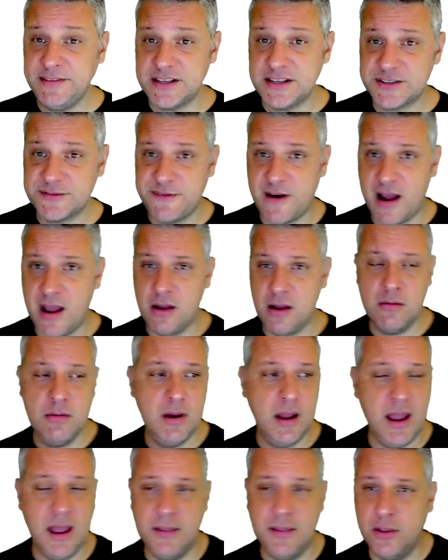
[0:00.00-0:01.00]
this
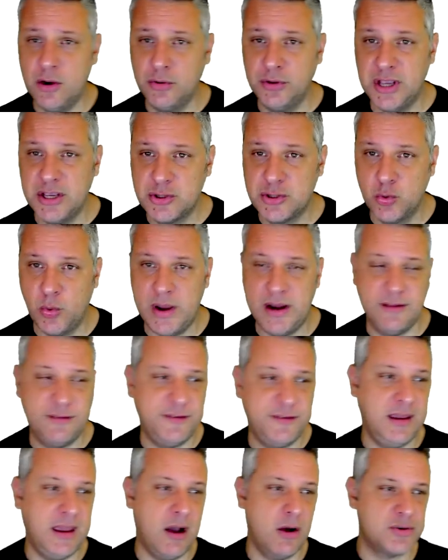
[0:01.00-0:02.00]
file and don't need to do
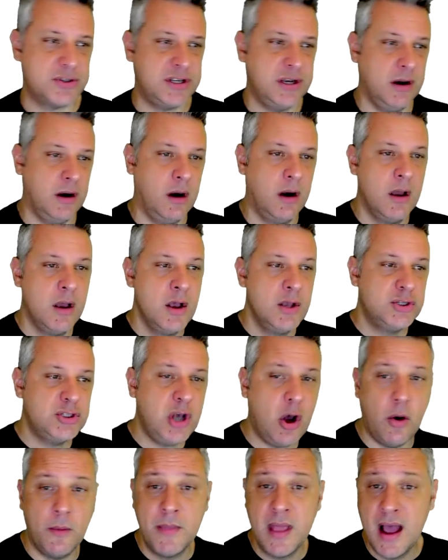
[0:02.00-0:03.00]
anything else here.
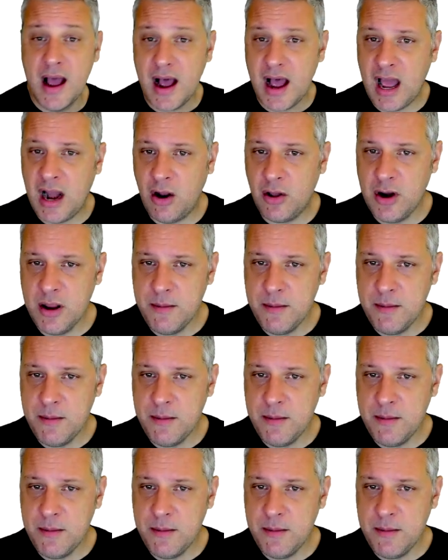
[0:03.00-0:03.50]
So another